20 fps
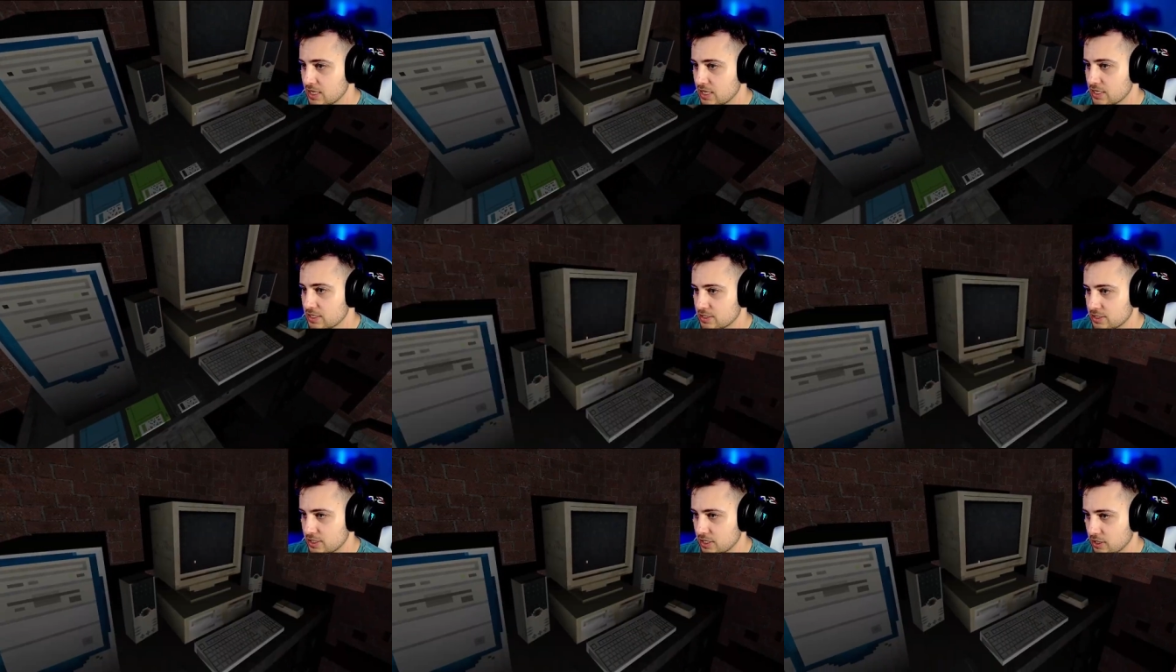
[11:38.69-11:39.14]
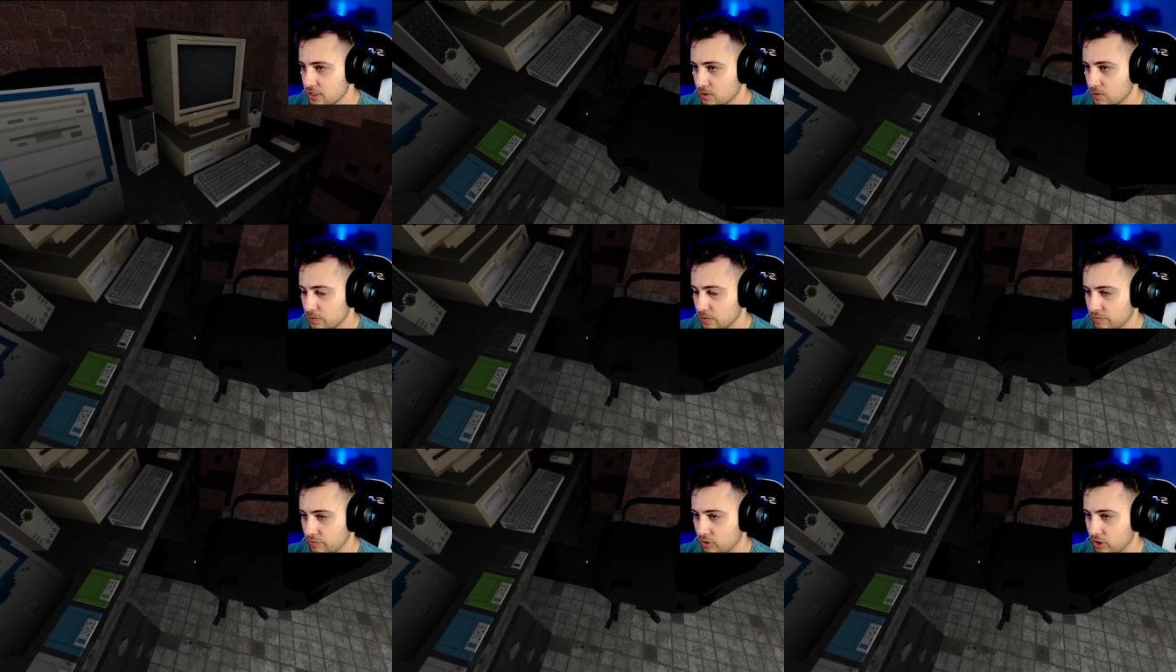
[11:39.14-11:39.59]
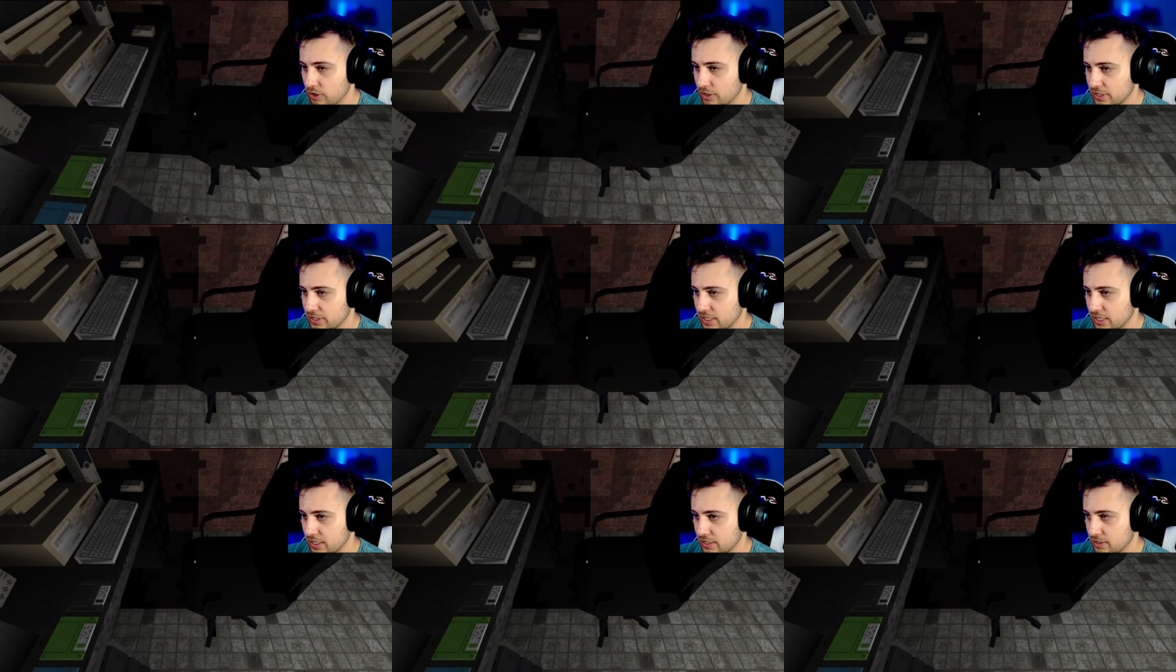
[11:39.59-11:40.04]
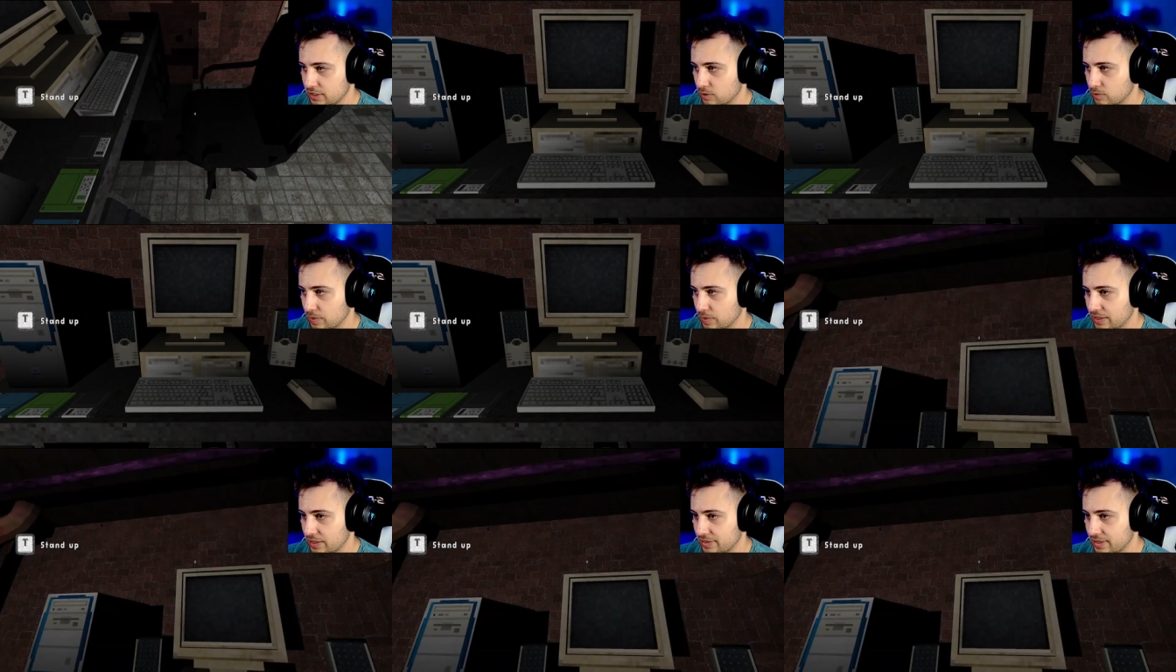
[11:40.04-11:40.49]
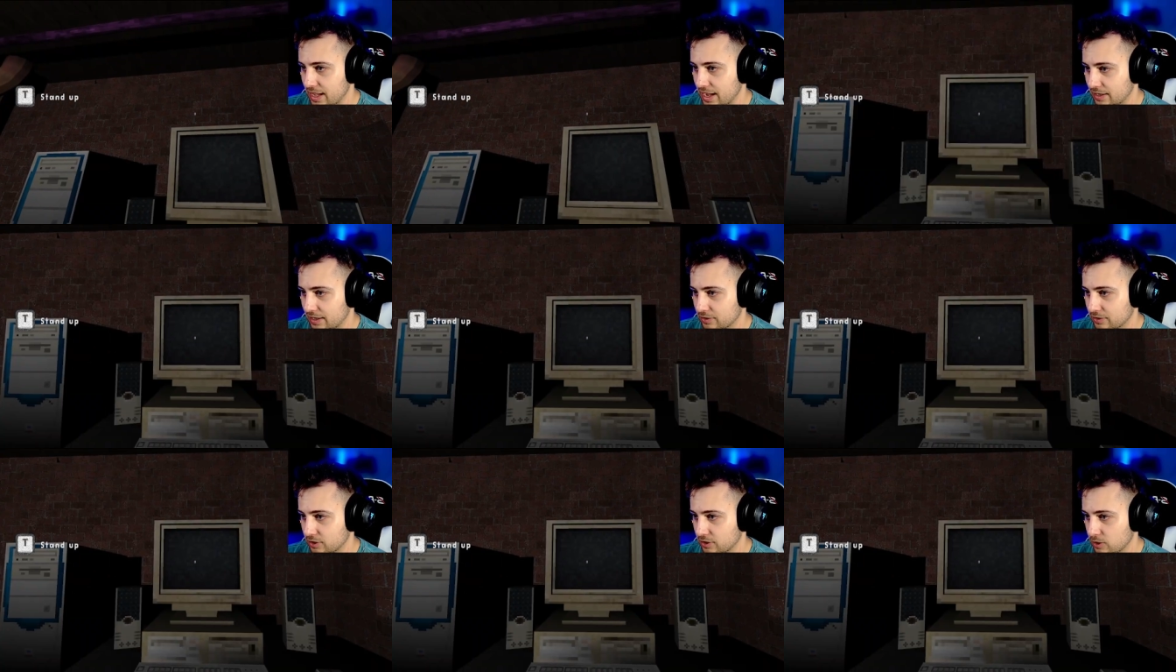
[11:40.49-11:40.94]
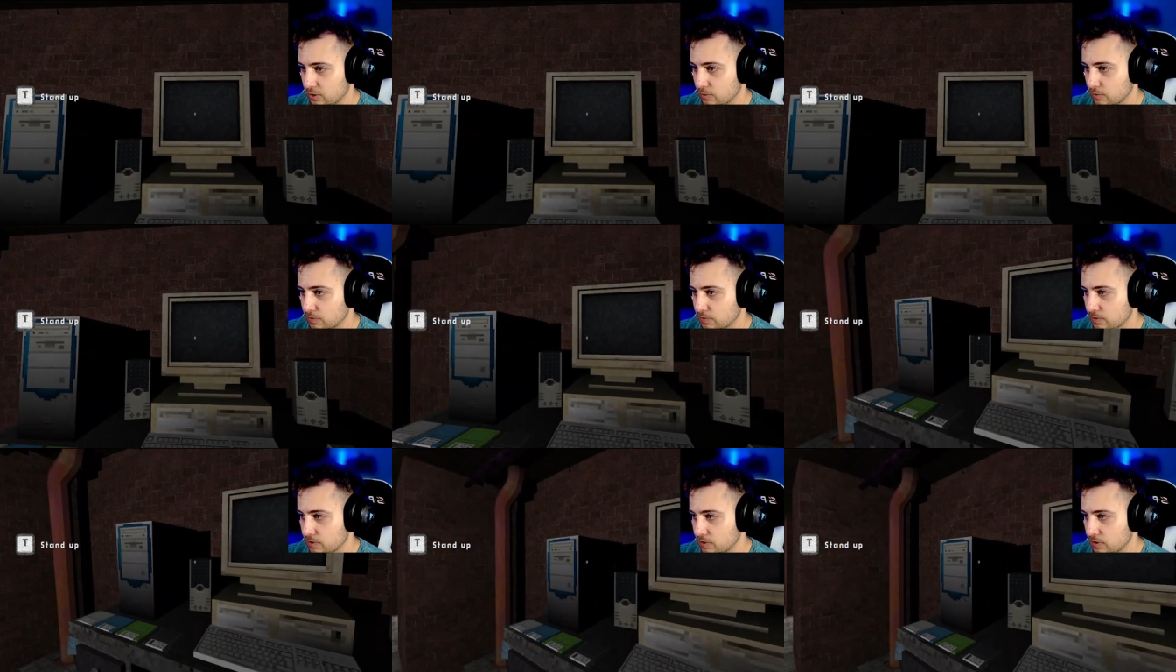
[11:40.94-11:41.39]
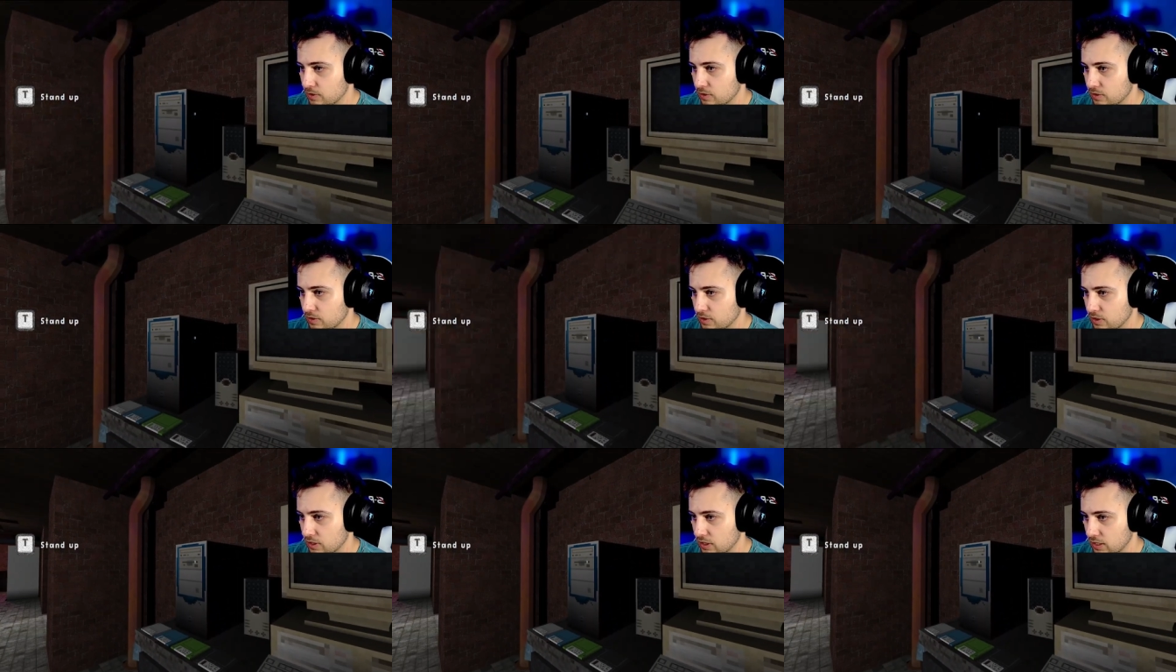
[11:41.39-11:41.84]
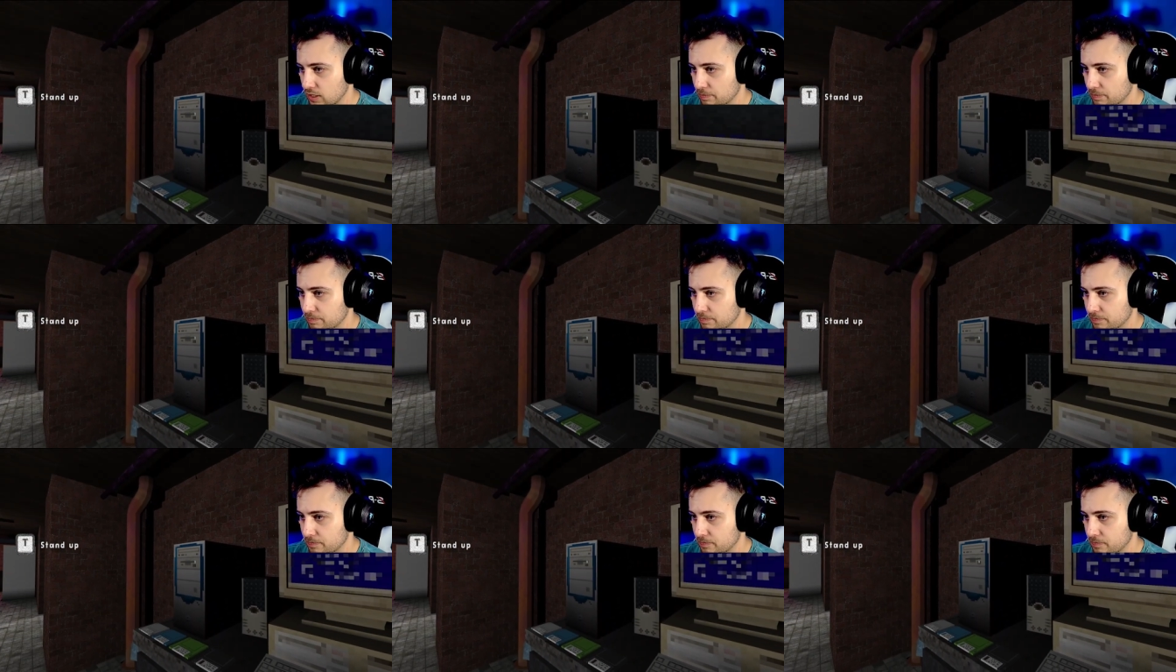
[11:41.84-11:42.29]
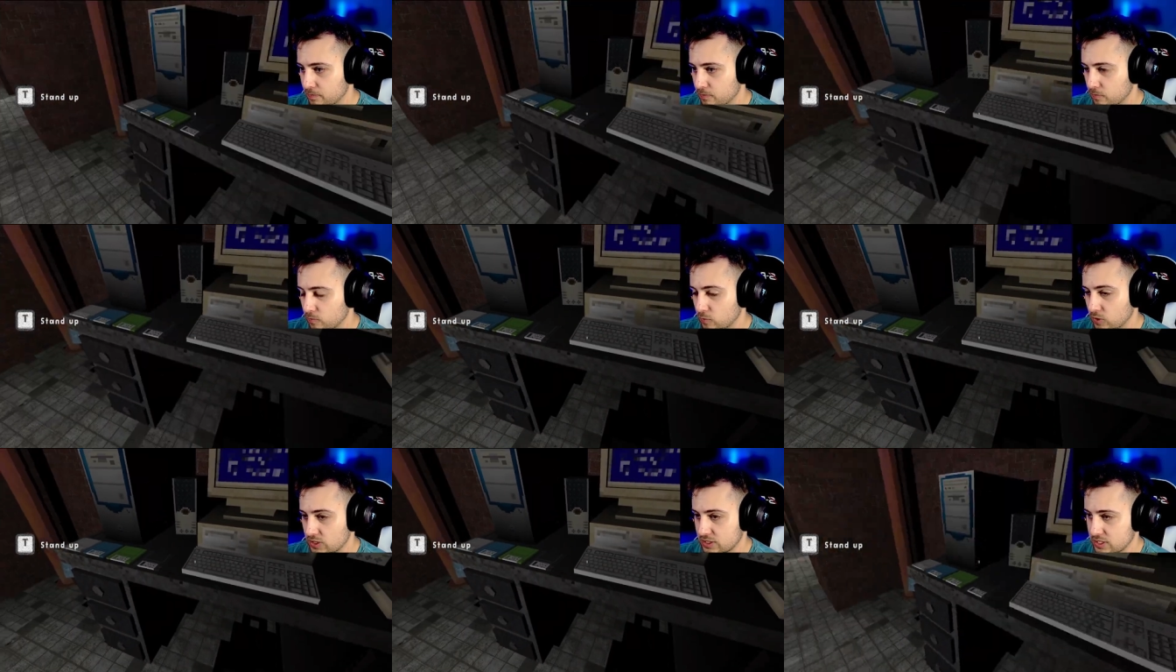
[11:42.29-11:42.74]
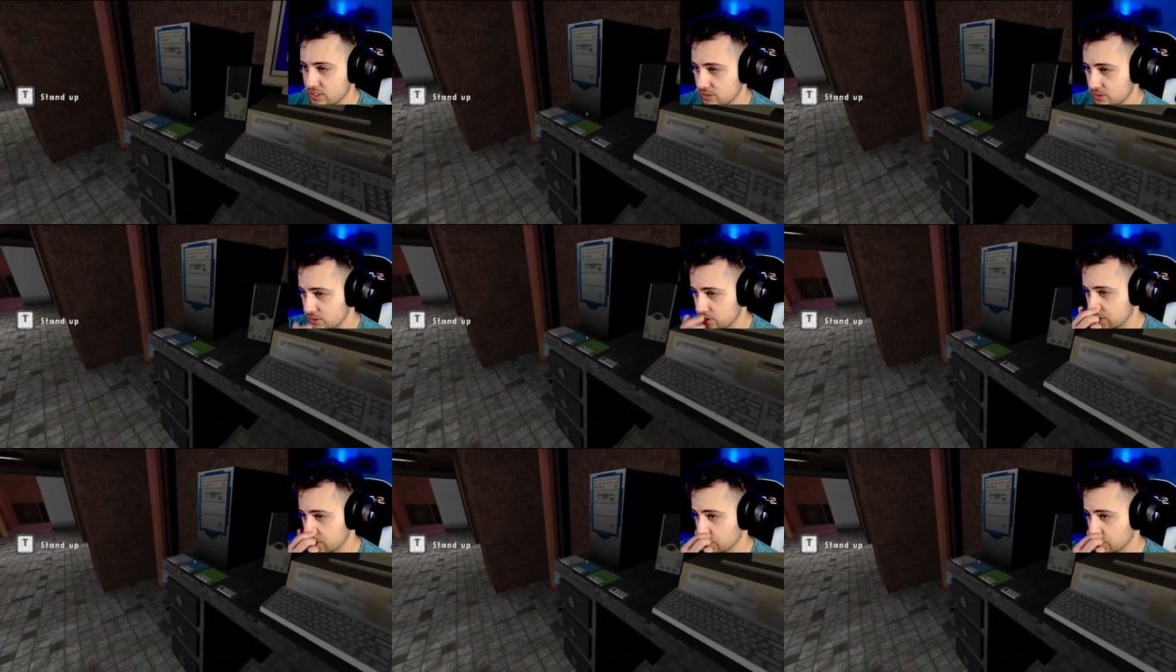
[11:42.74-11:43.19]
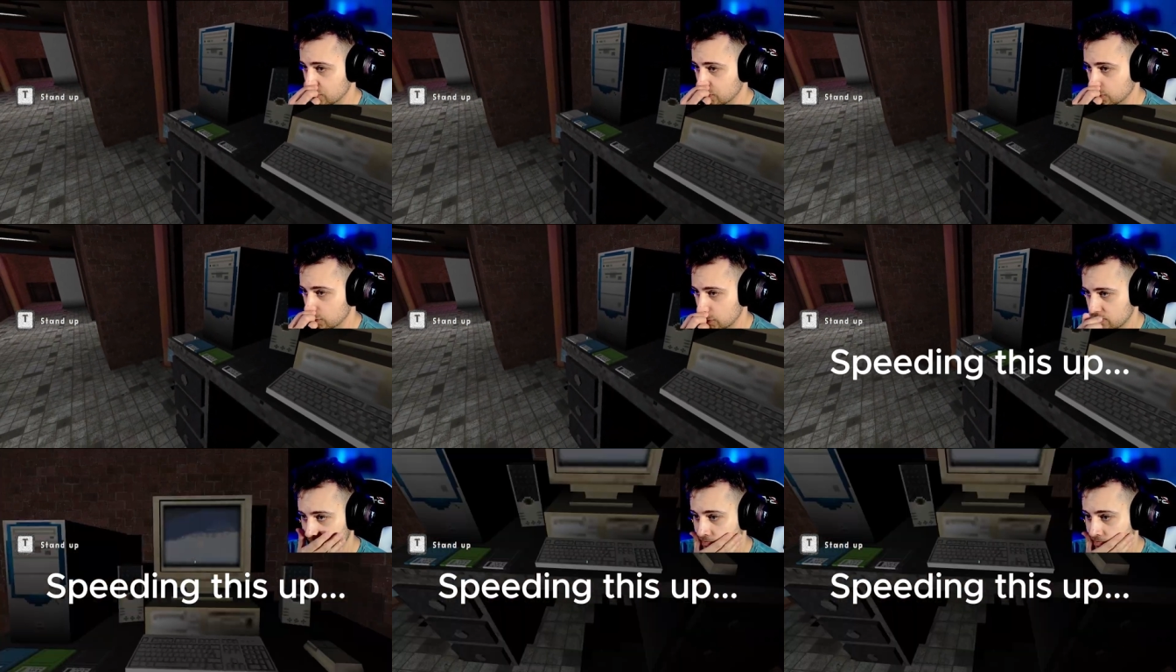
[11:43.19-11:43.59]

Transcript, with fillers: So we've already kind of read that and know uh, what to do.